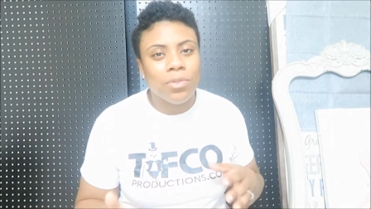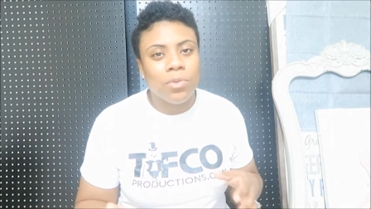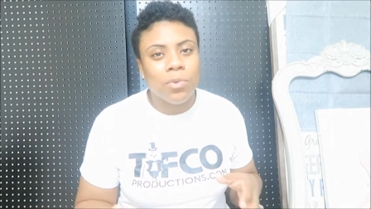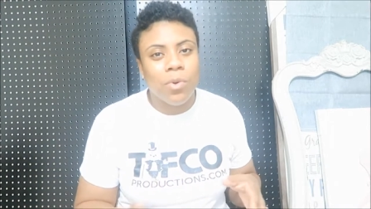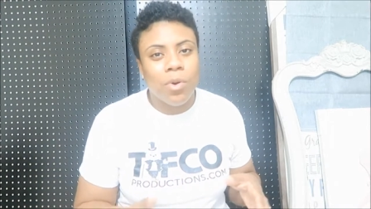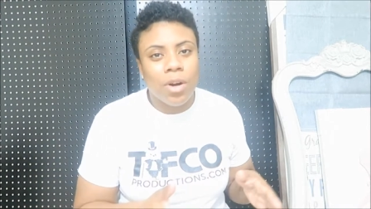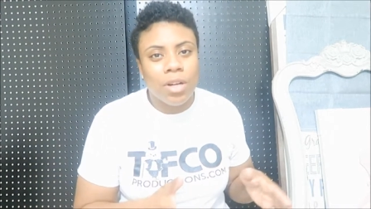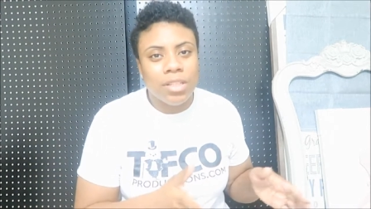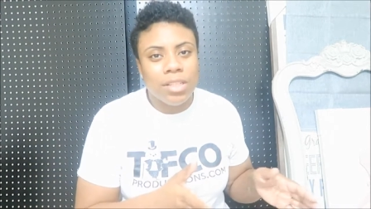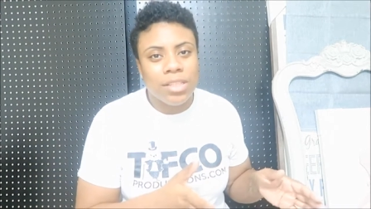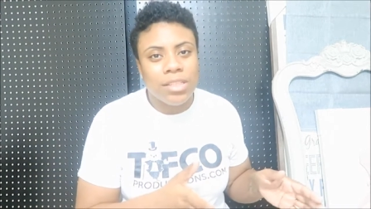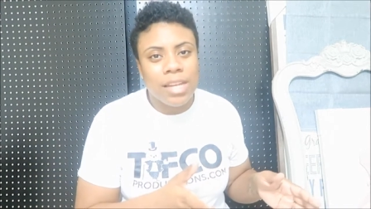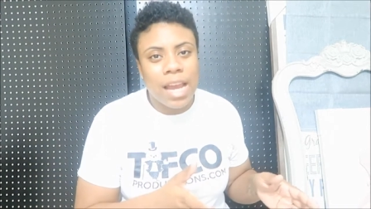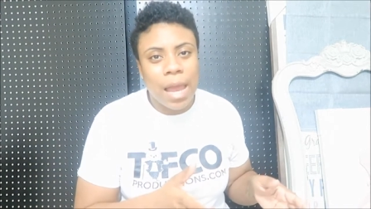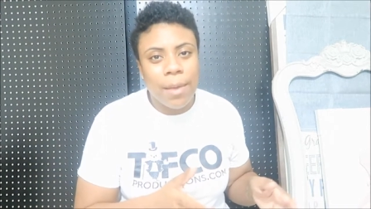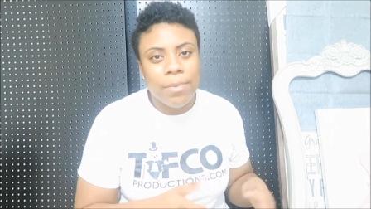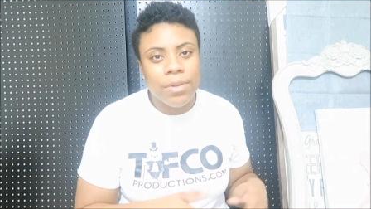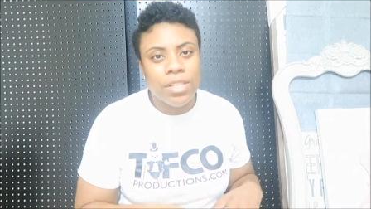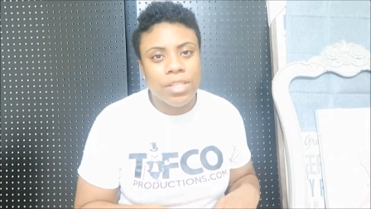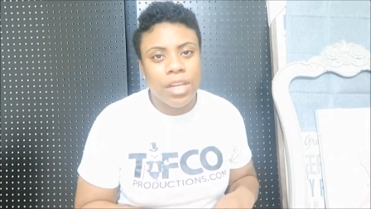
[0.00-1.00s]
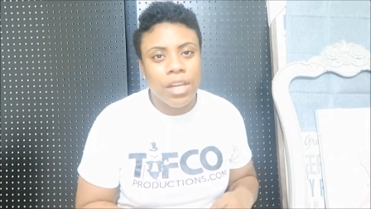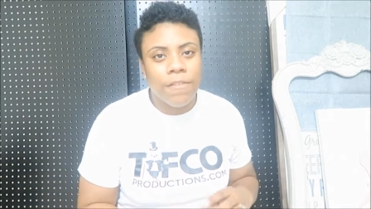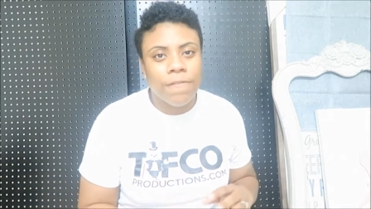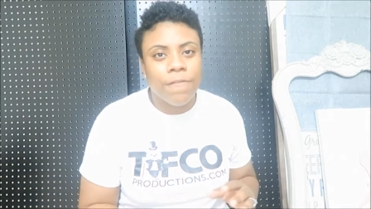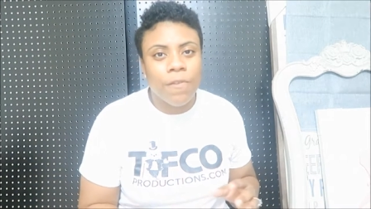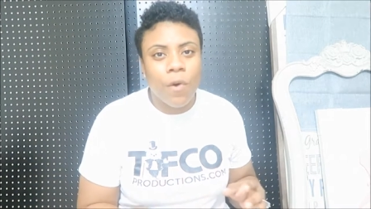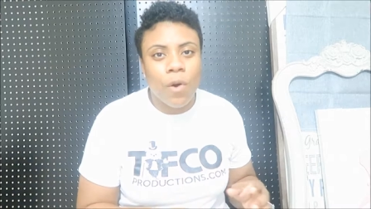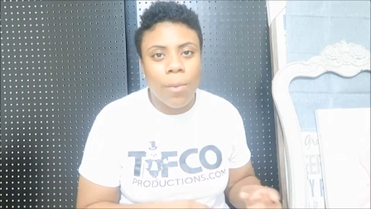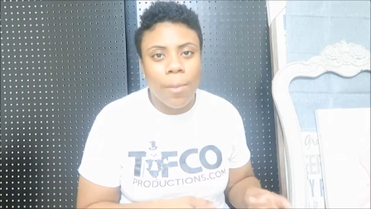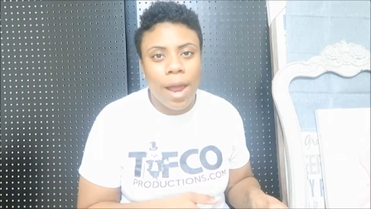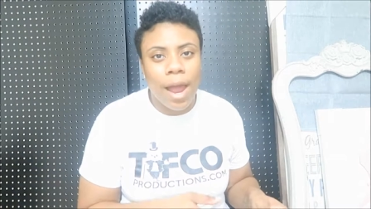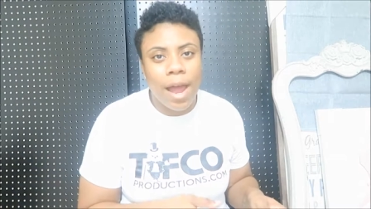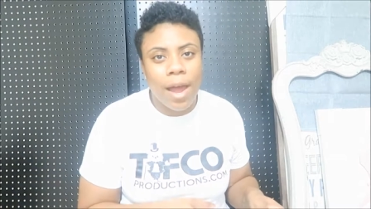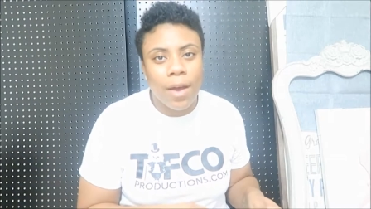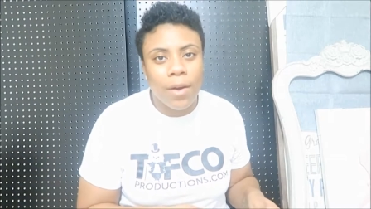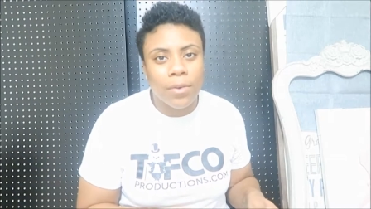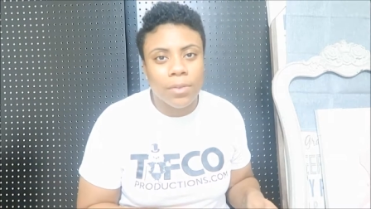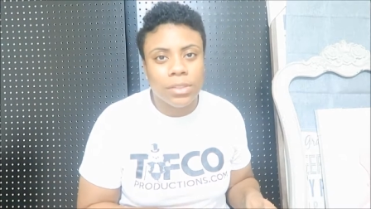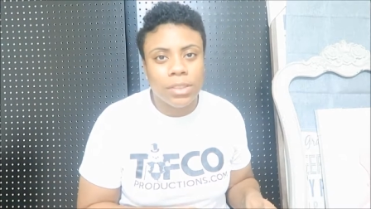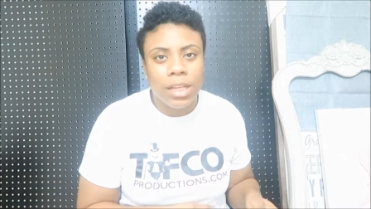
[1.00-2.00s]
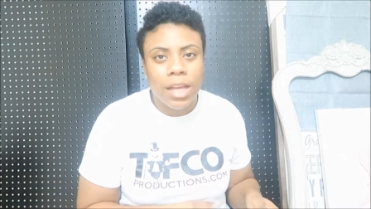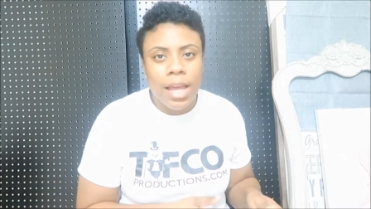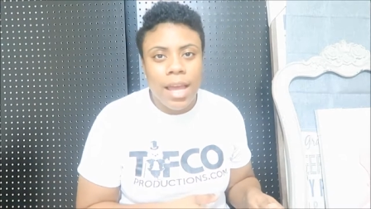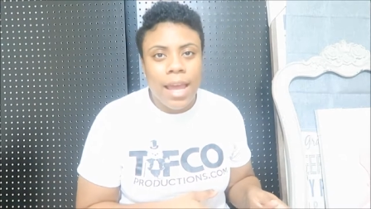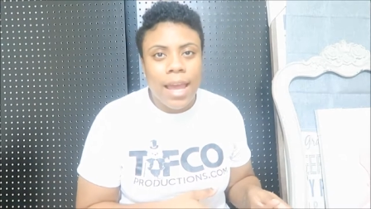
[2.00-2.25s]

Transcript: towards the shabby chic farmhouse